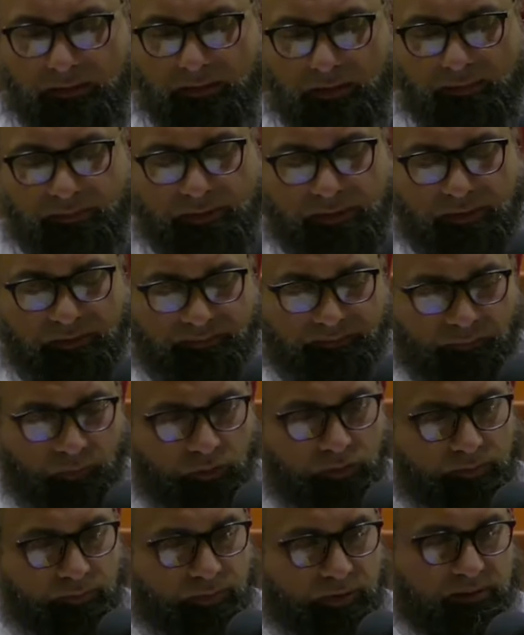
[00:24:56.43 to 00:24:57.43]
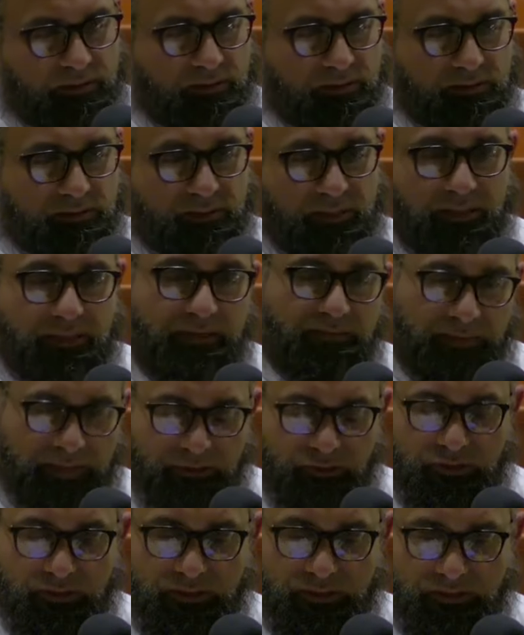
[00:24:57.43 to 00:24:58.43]
I believe, four brothers. And he
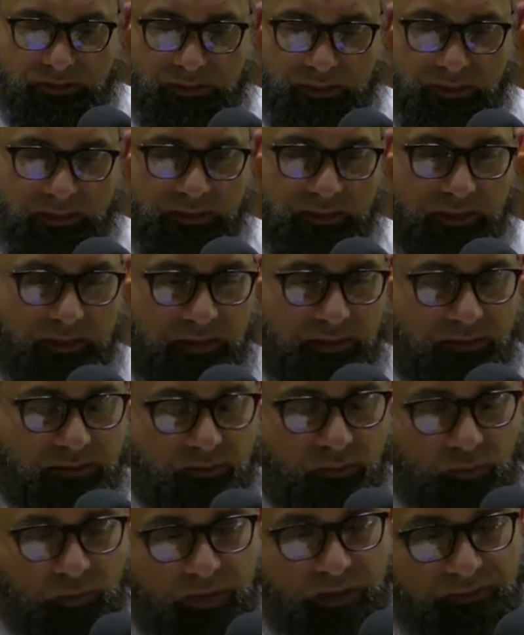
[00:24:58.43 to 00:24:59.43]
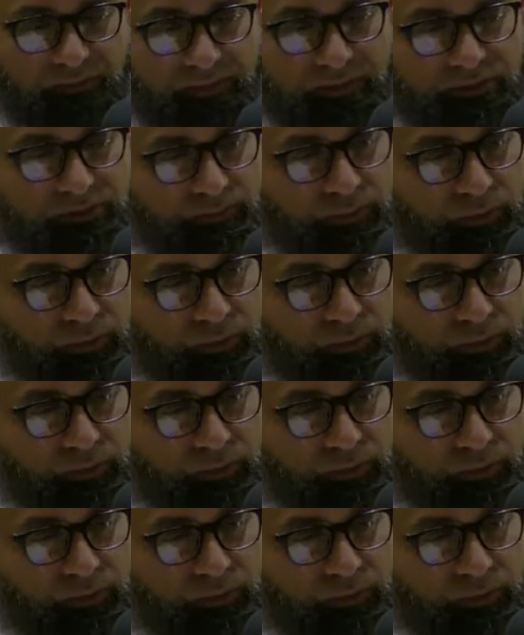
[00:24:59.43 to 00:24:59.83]
mentions in one of his